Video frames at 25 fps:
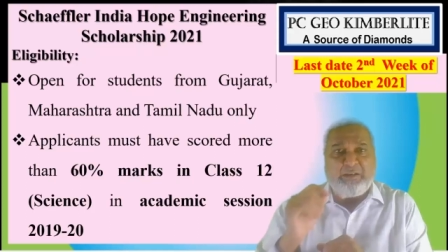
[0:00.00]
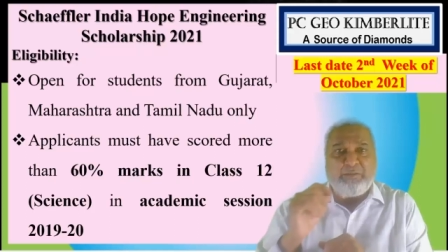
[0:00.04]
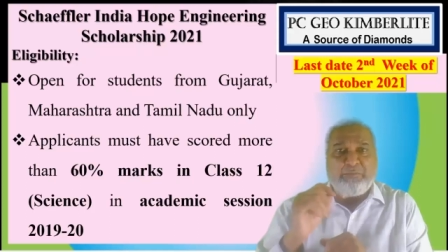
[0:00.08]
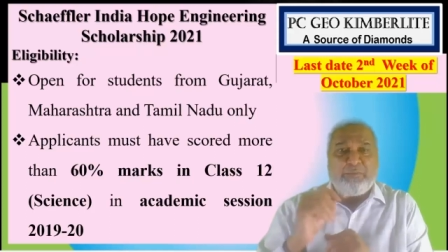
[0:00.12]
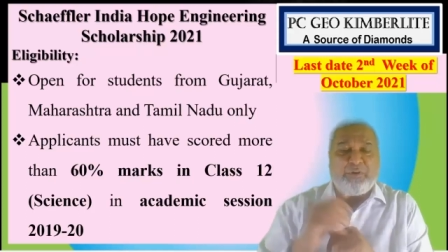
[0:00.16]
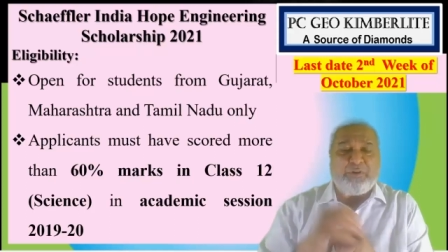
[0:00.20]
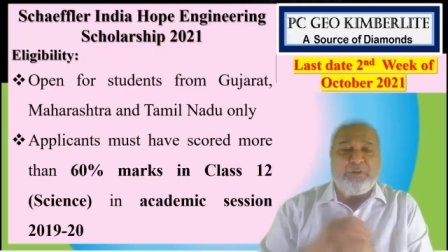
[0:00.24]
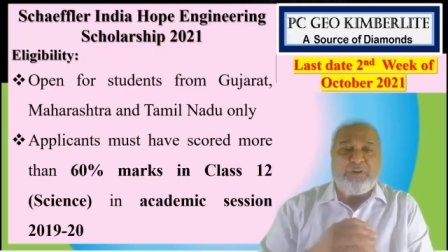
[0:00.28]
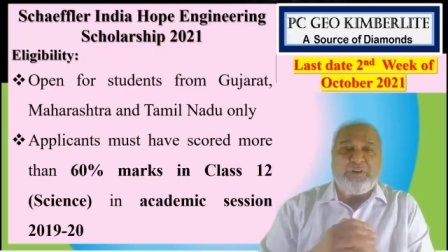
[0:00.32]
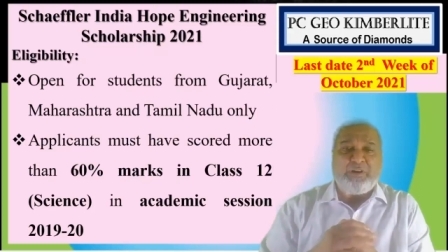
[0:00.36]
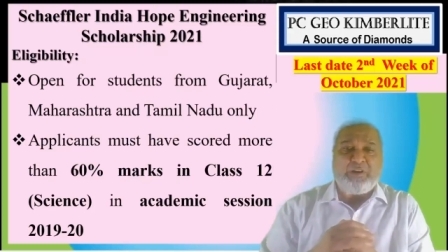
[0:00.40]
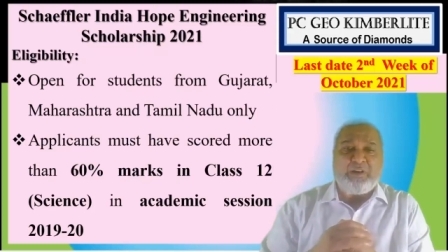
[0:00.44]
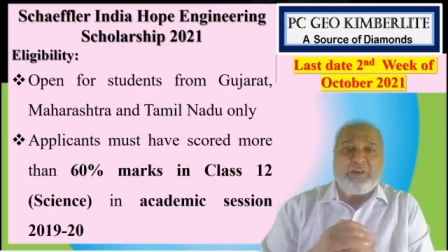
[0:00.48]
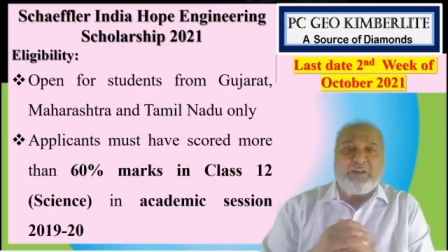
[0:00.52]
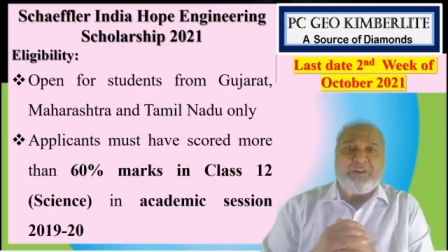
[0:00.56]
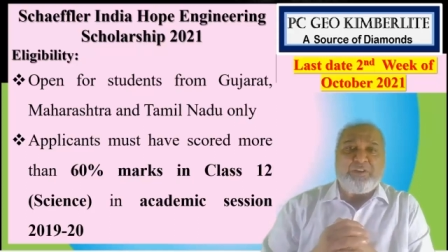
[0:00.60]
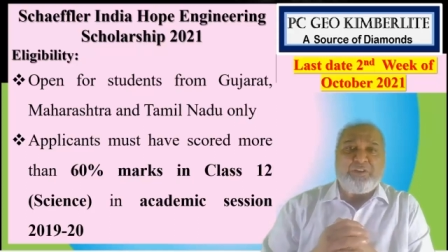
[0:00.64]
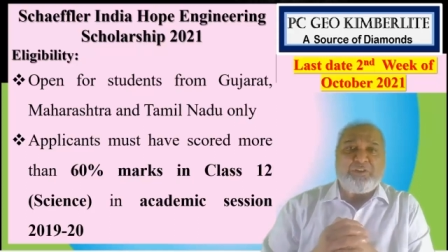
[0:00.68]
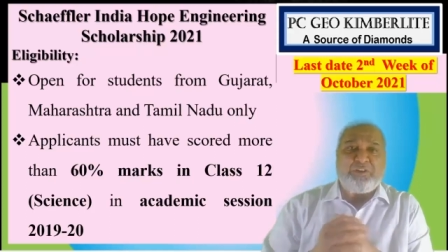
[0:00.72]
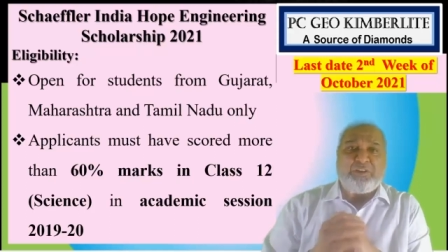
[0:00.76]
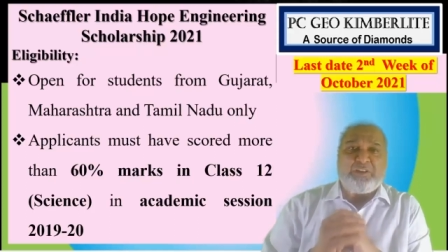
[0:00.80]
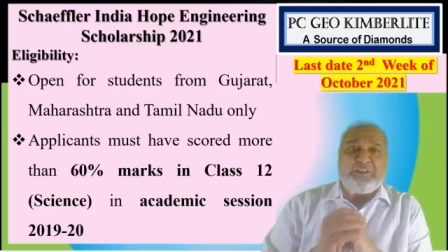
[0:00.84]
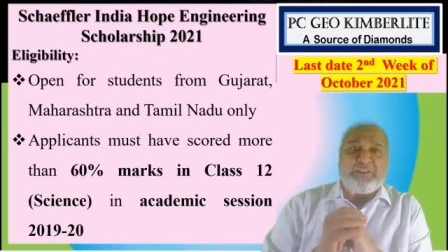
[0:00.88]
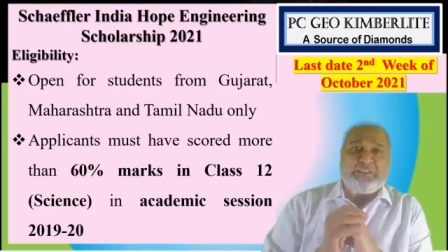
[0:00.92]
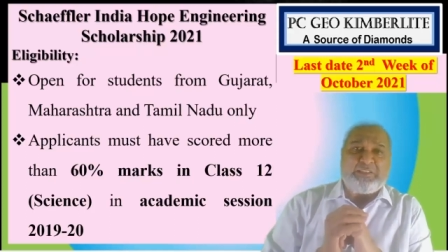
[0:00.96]
important
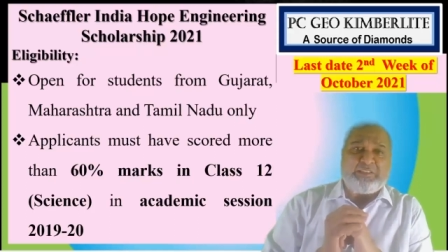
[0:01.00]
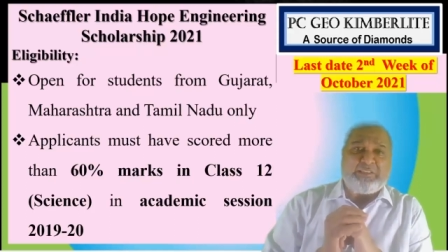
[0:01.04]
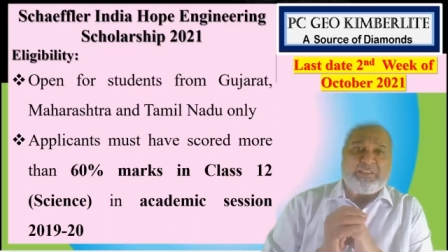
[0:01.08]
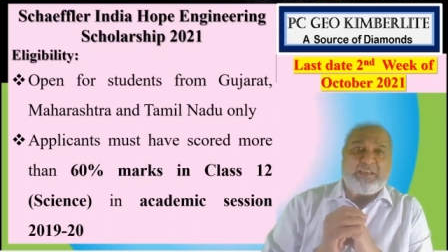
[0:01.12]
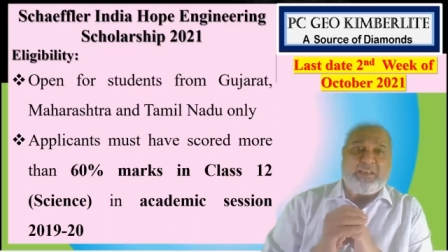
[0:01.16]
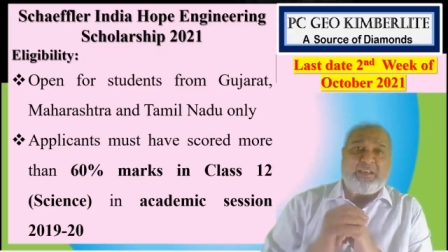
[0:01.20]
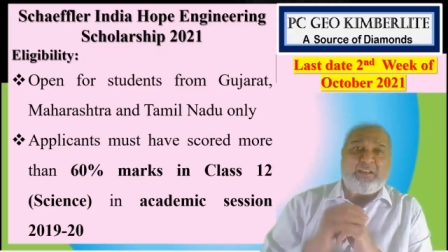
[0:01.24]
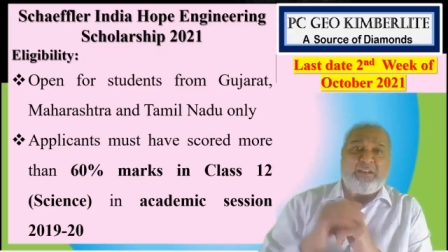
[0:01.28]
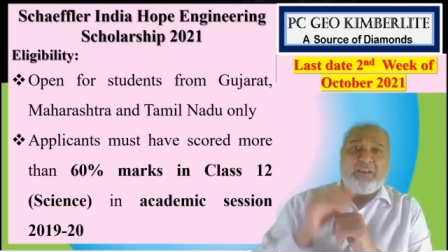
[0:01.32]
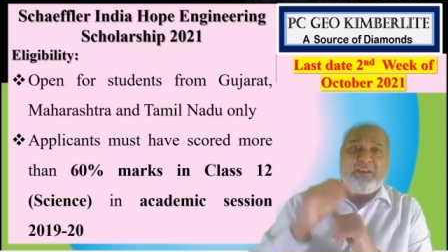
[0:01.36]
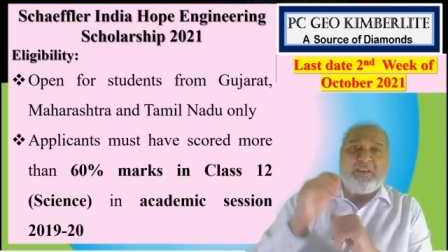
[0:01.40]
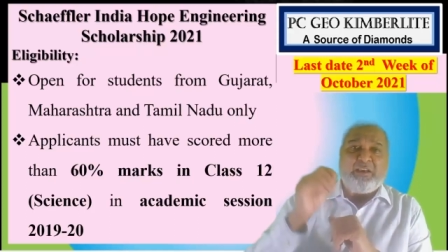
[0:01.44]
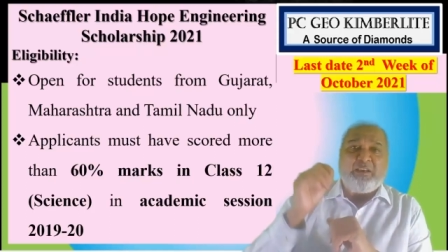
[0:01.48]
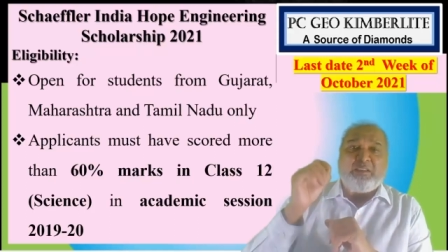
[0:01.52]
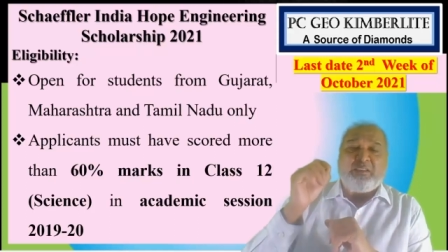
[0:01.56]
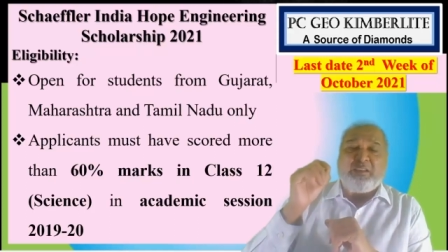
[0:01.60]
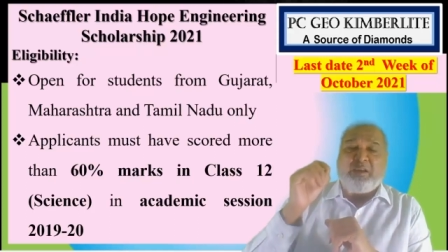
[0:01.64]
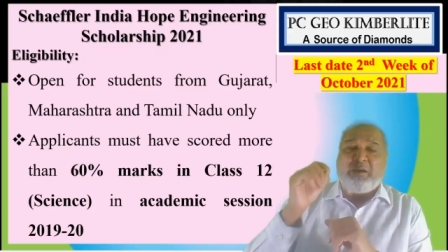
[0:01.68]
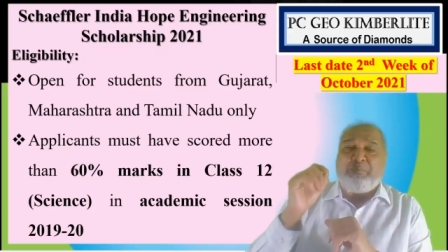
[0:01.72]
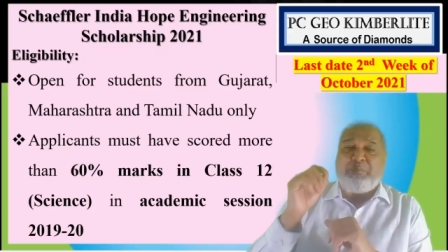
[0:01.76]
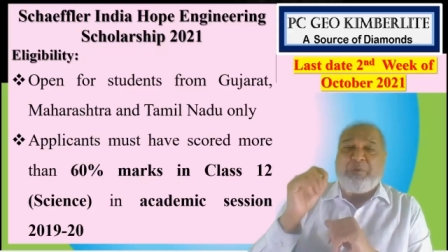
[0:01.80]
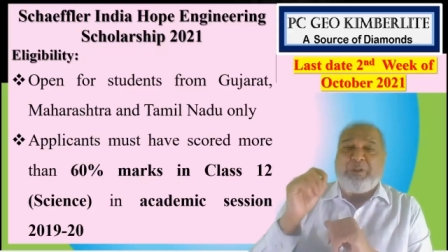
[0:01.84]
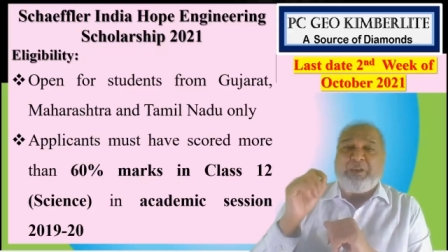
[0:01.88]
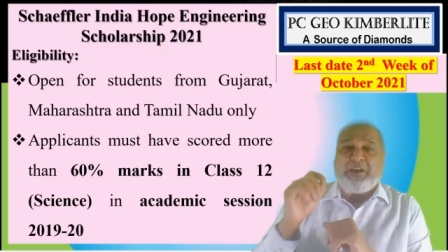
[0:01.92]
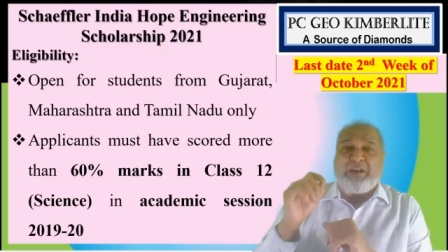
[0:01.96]
condition is there, the
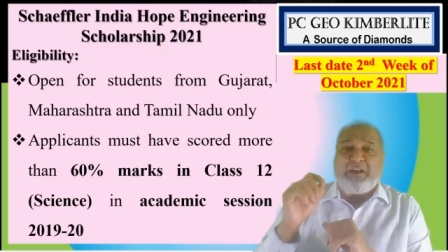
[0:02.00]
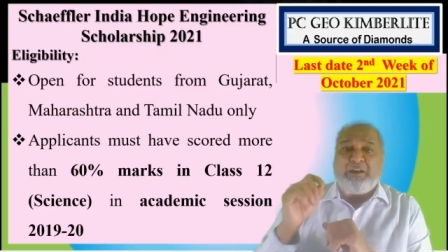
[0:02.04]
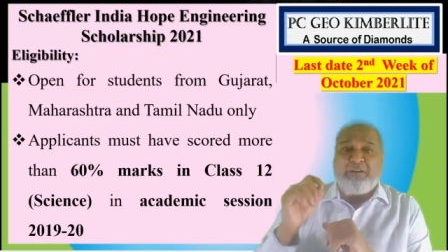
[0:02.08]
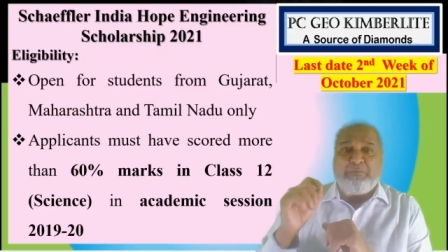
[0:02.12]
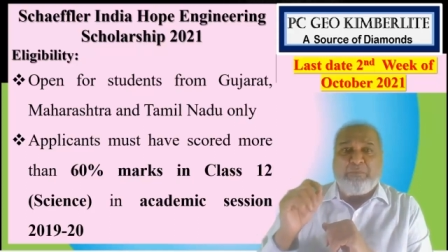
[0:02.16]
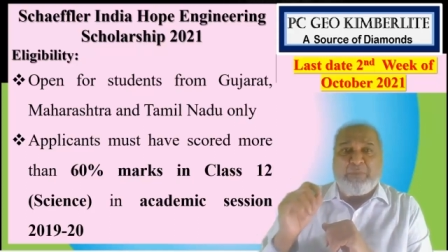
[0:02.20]
applicant